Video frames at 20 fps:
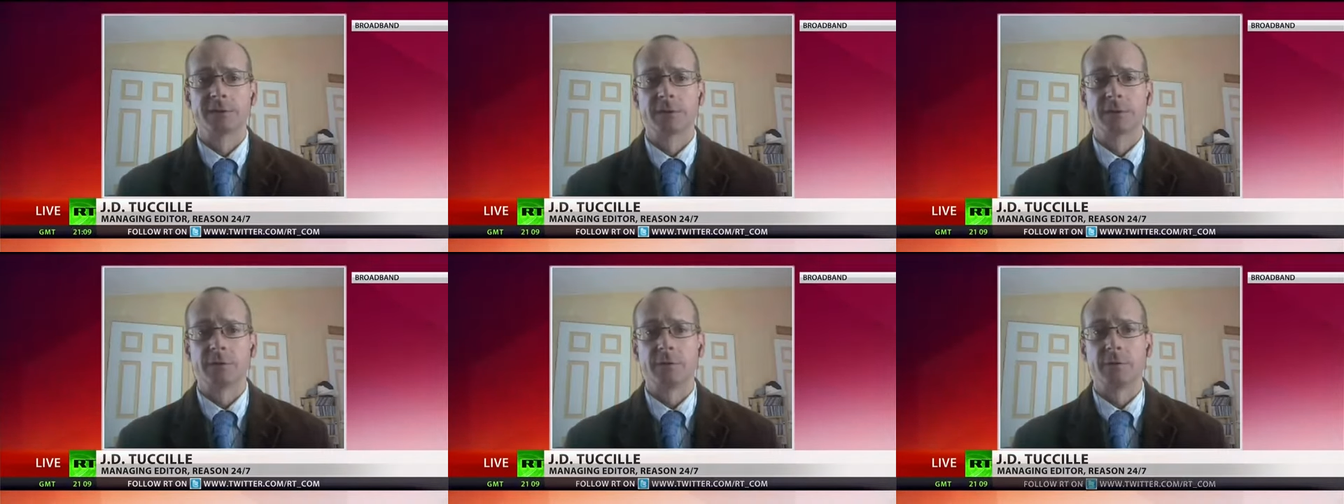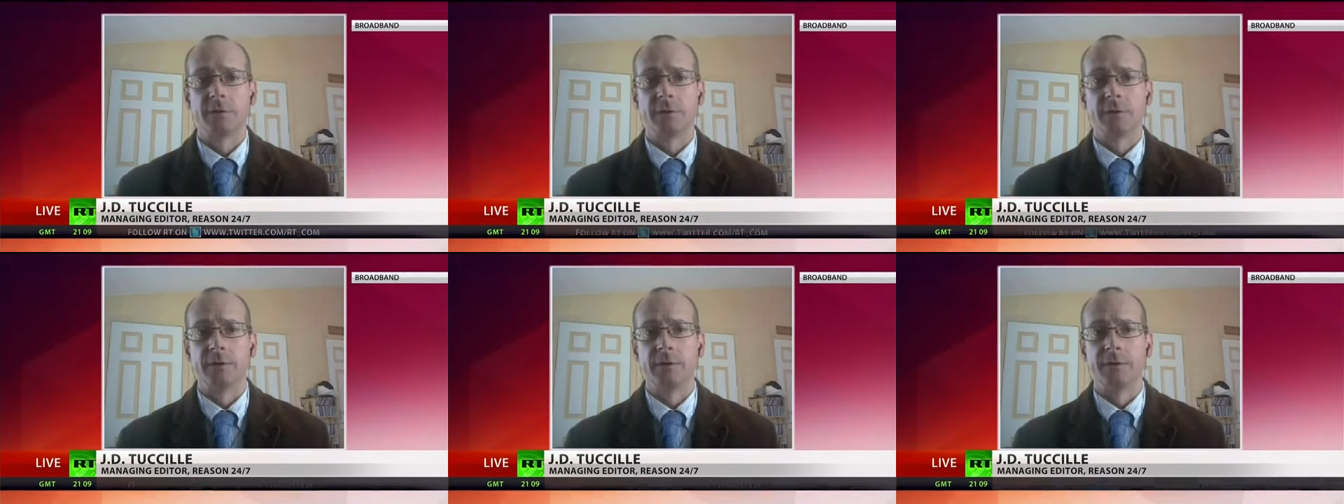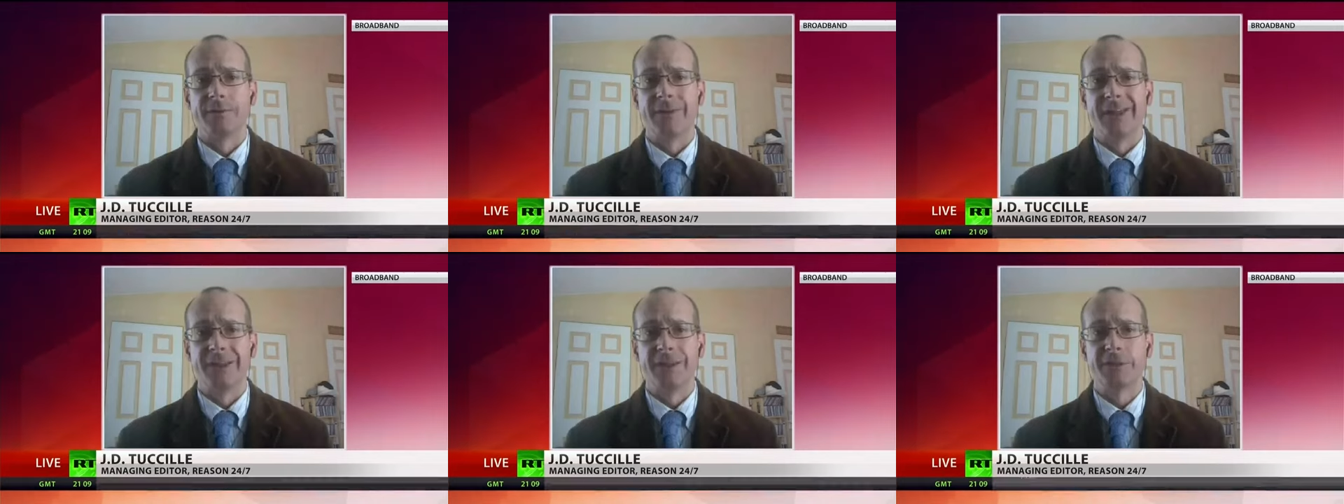So
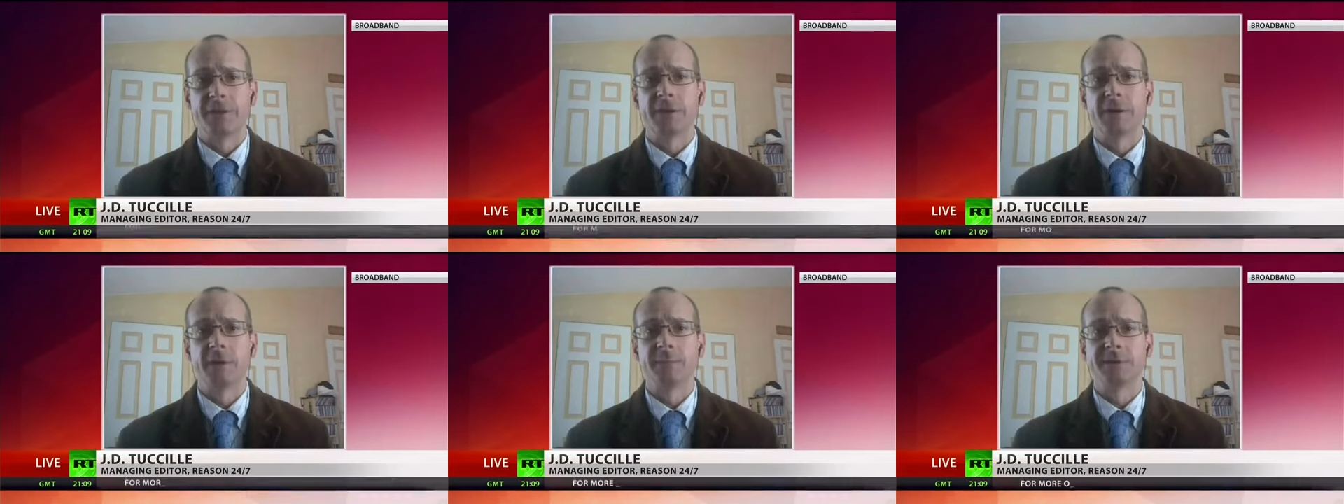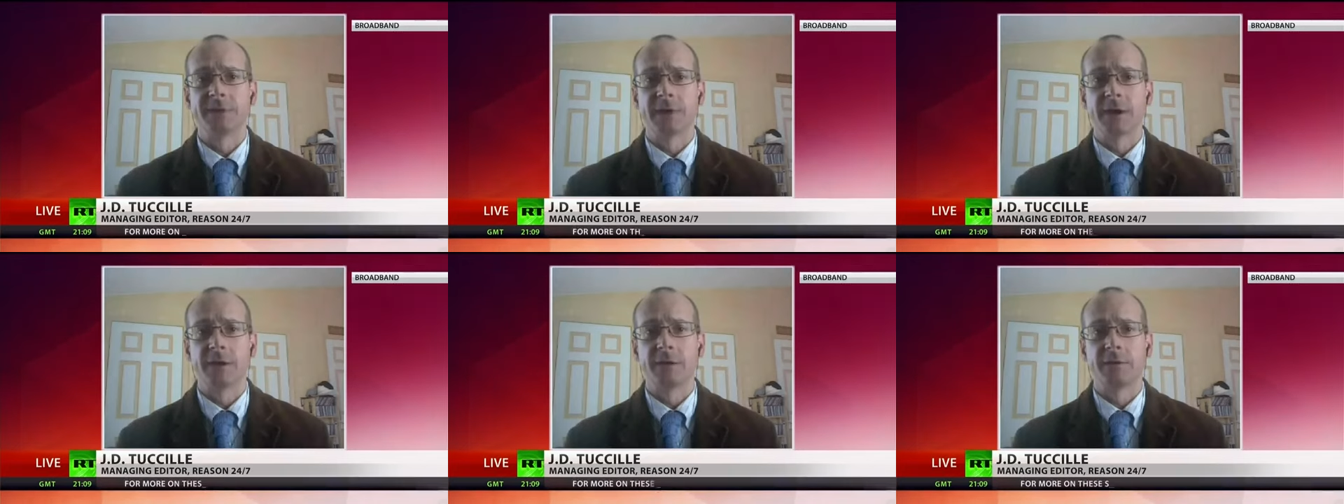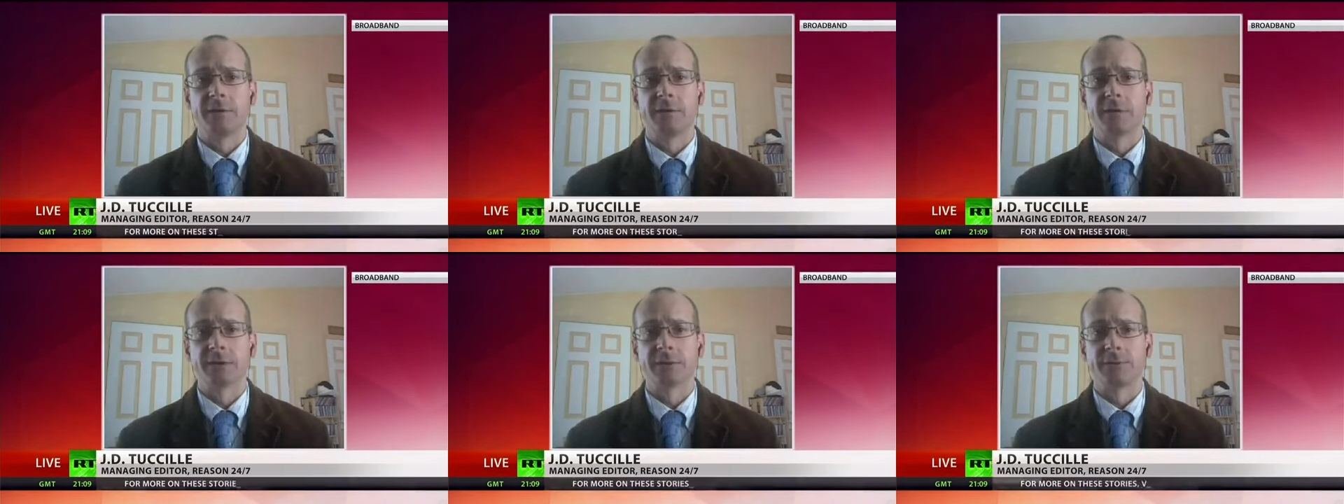if anything comes
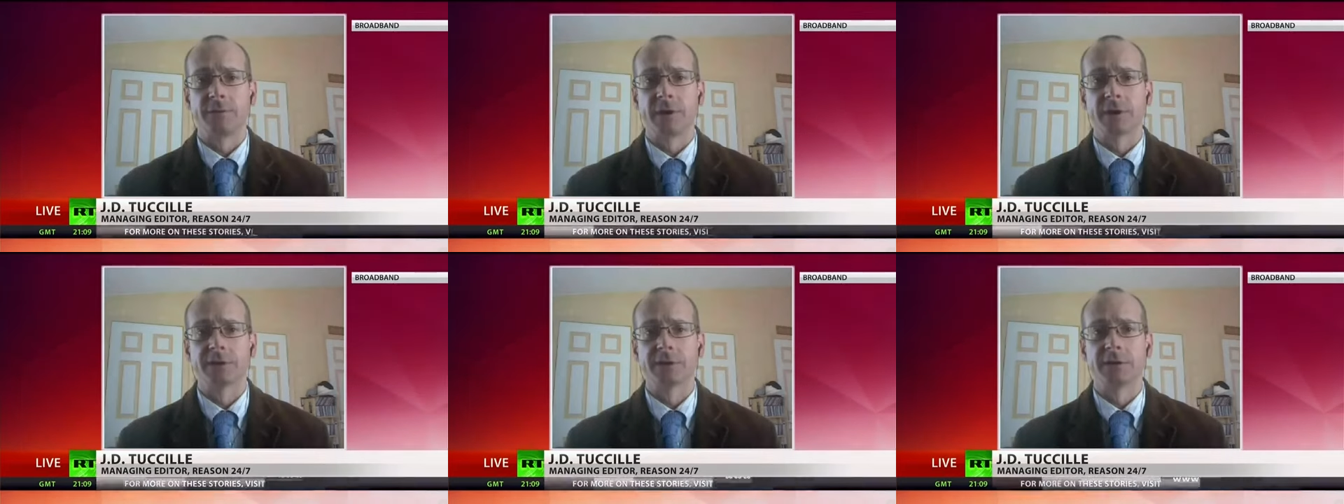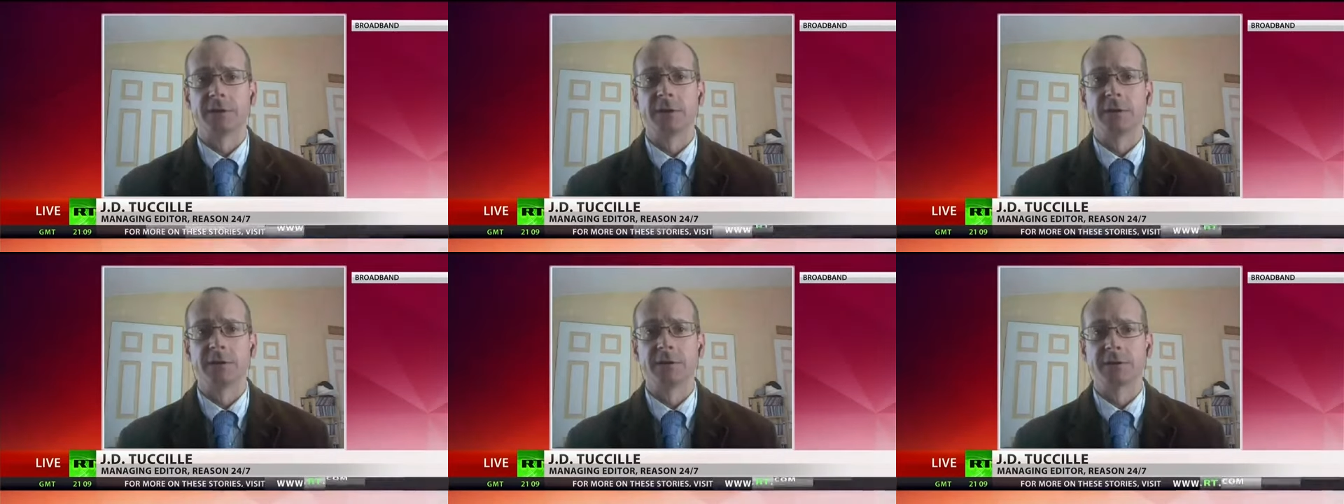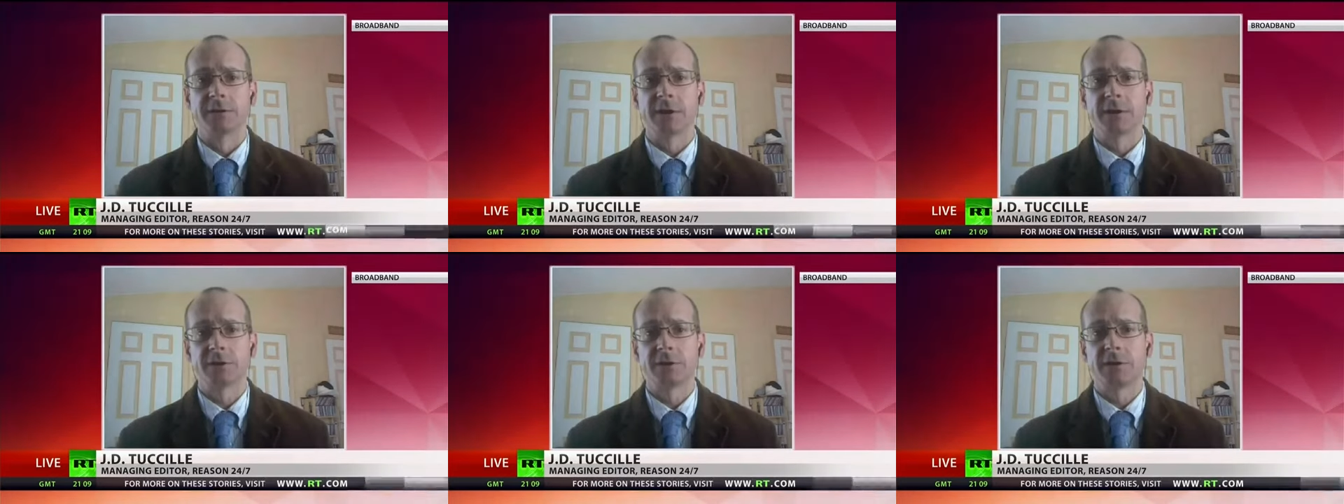out of this, if we actually get a
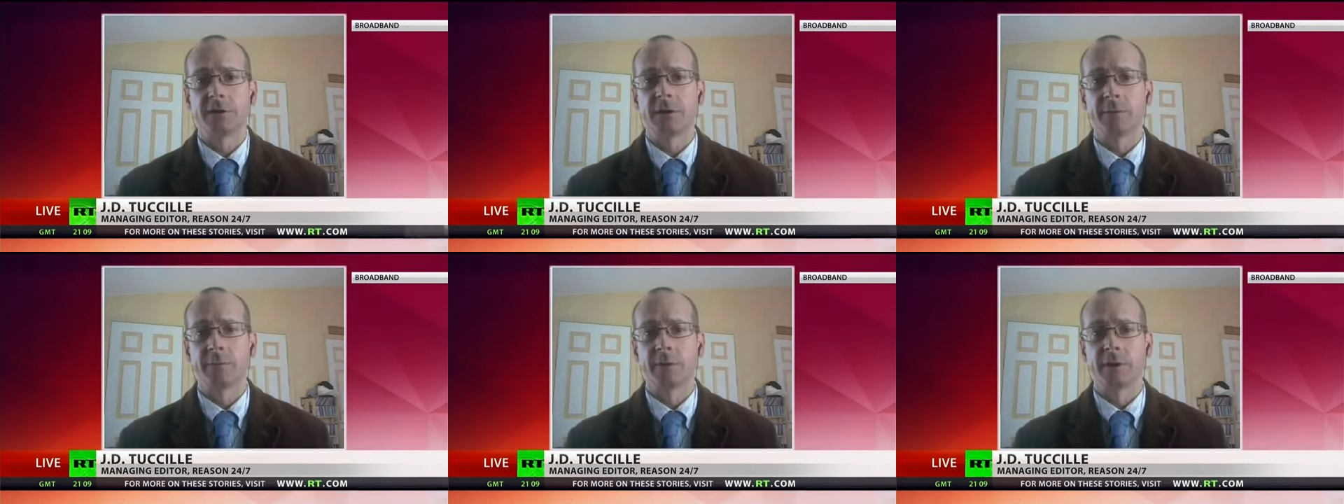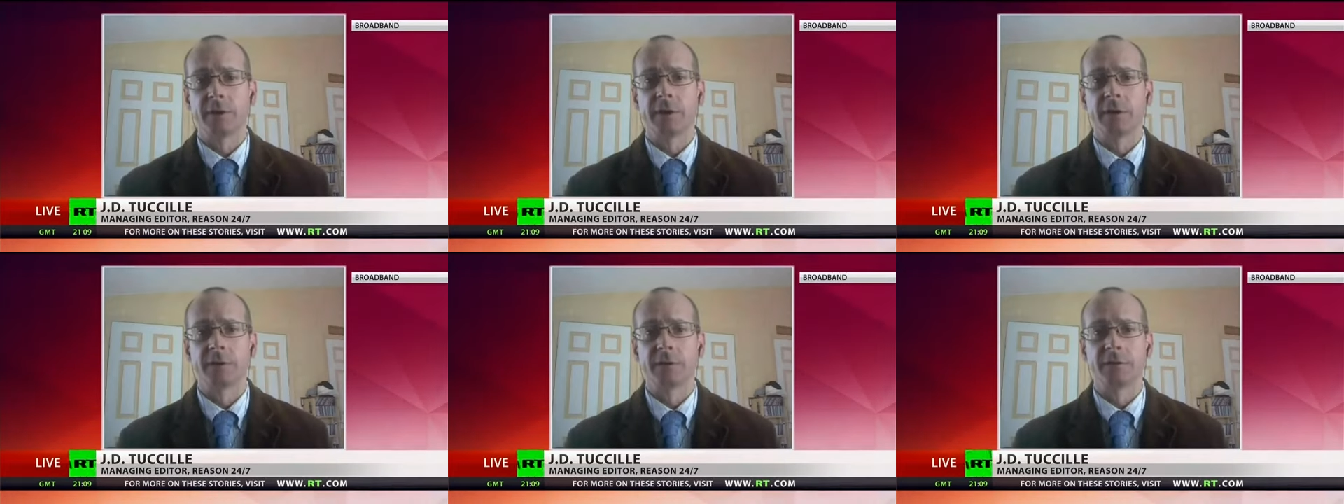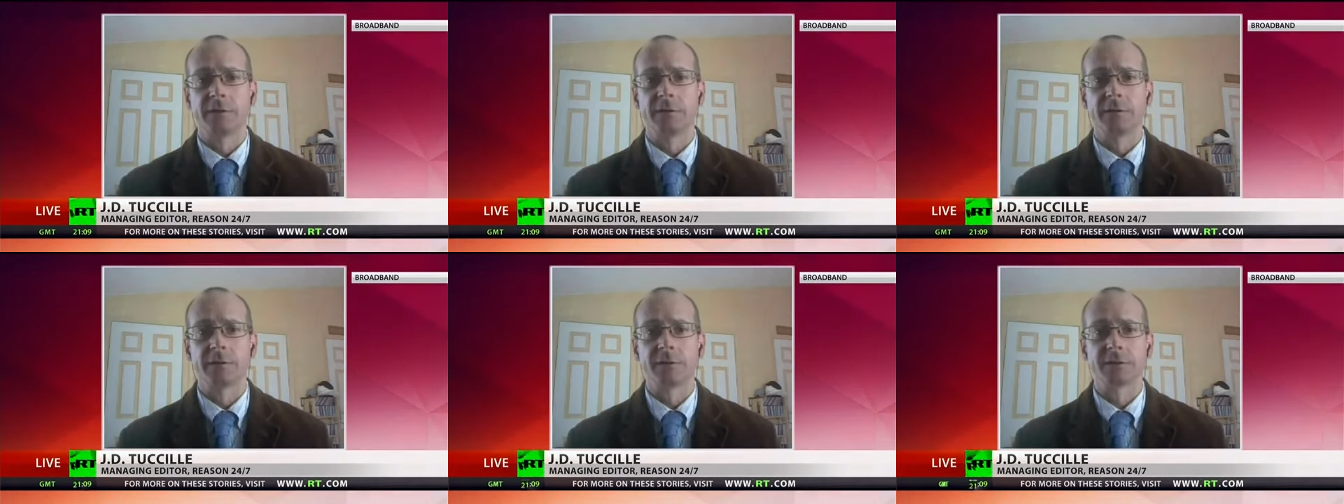discussion coming
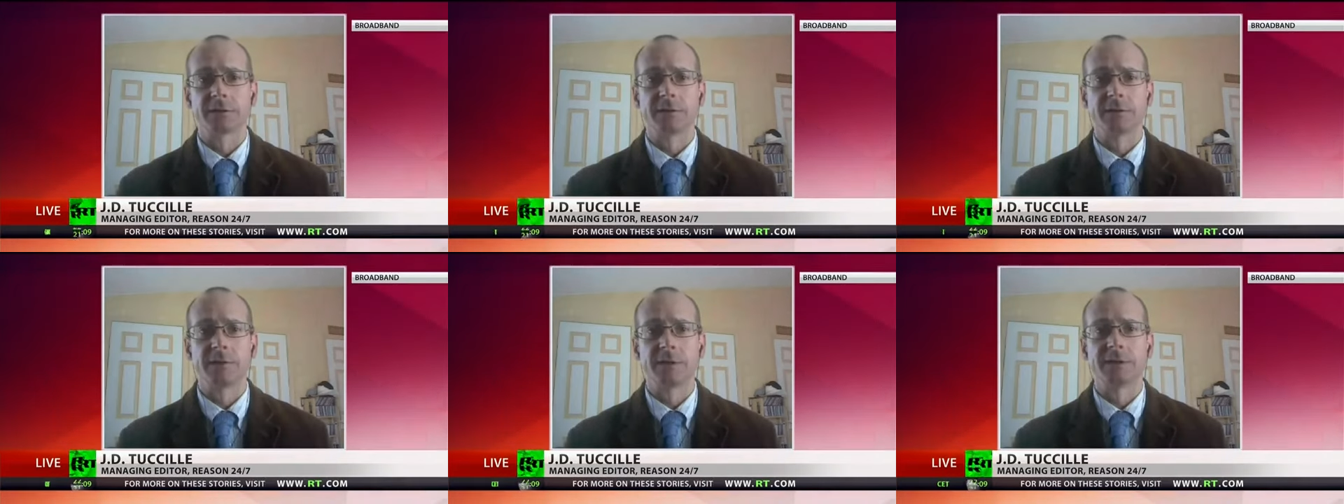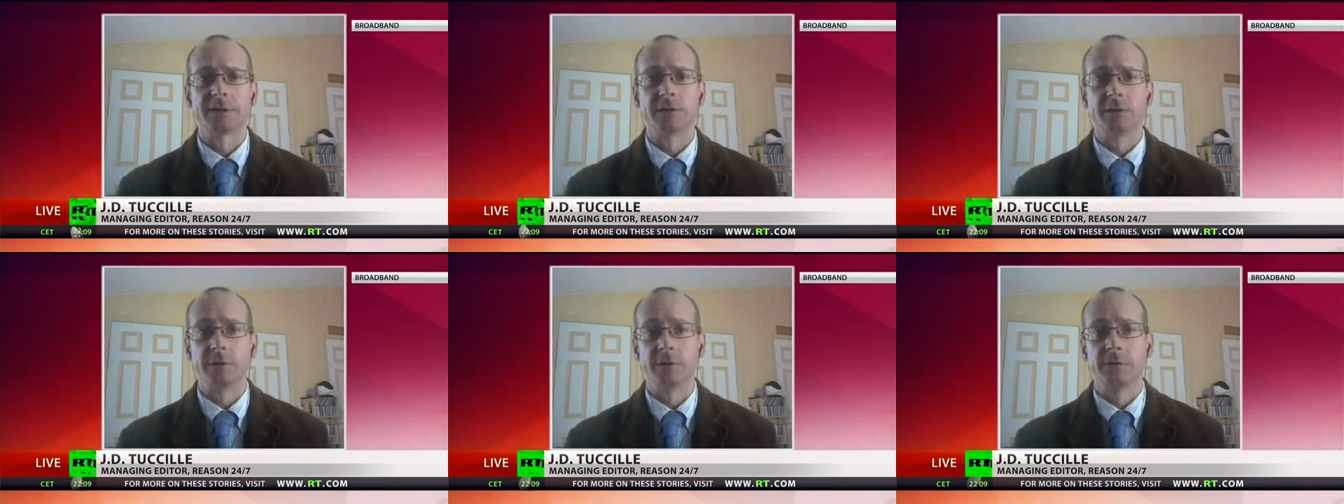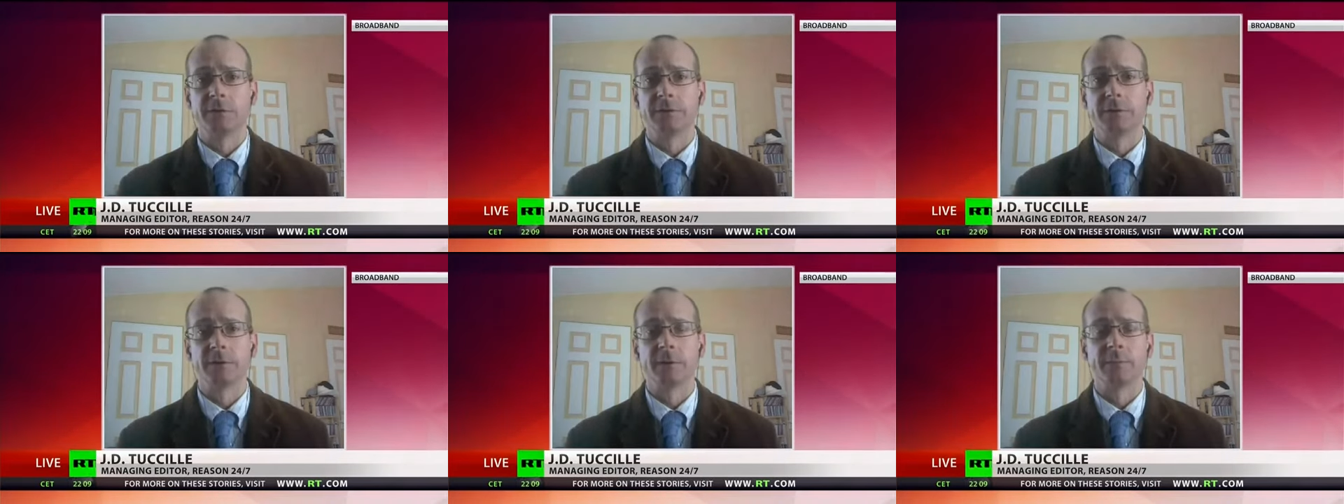out of this, that's a
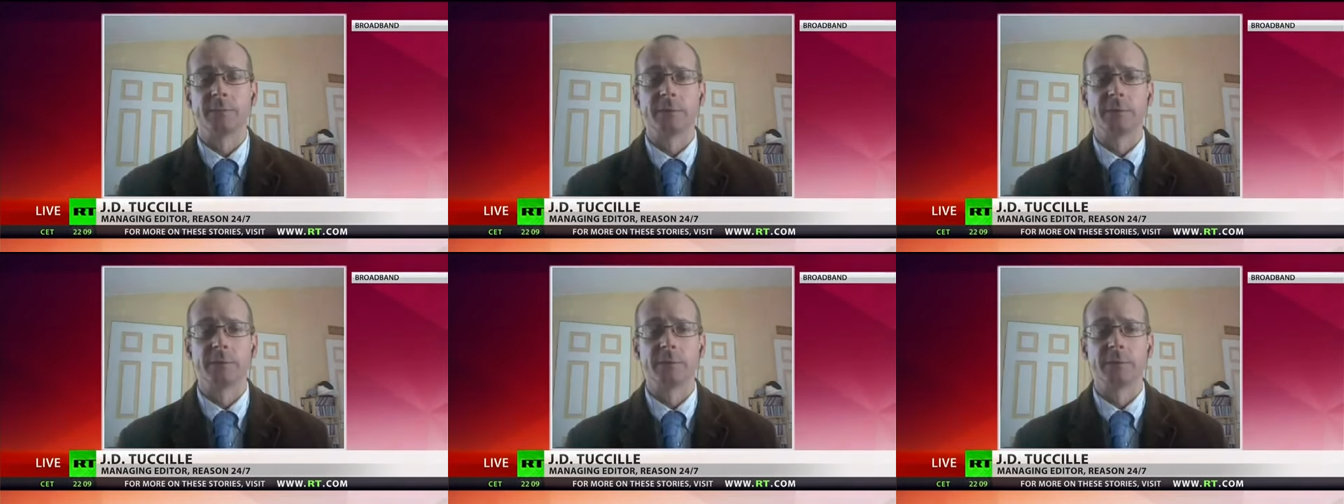good thing.